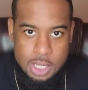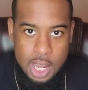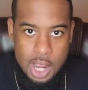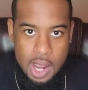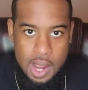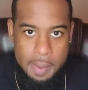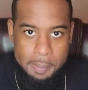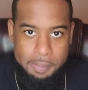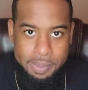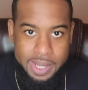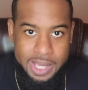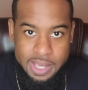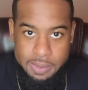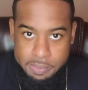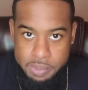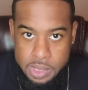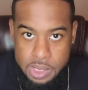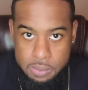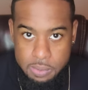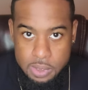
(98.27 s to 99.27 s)
I played
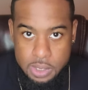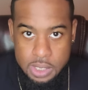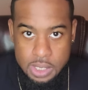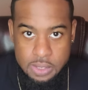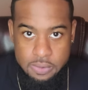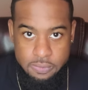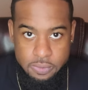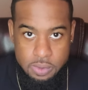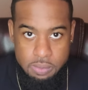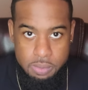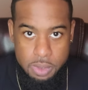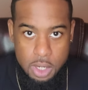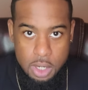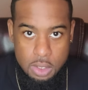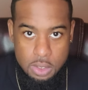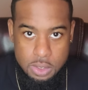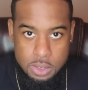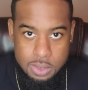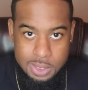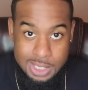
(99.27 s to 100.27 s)
PBD
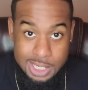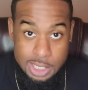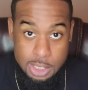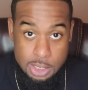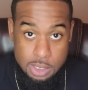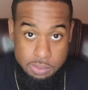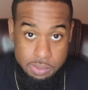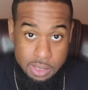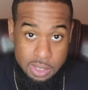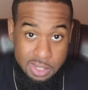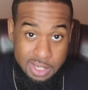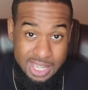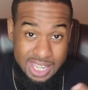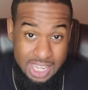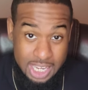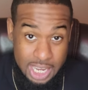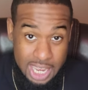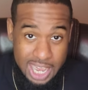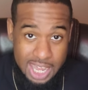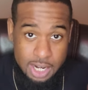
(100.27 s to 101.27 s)
football, so technically speaking,
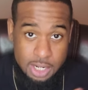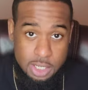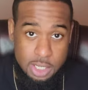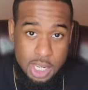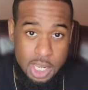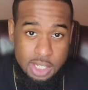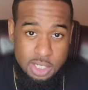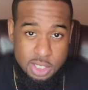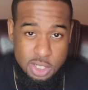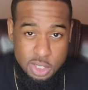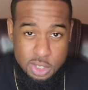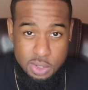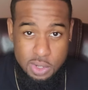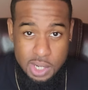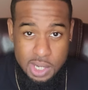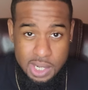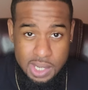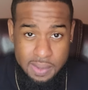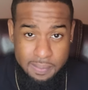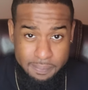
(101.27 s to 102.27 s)
that kind of counts as
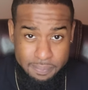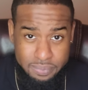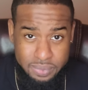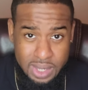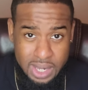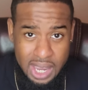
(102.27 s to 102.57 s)
training.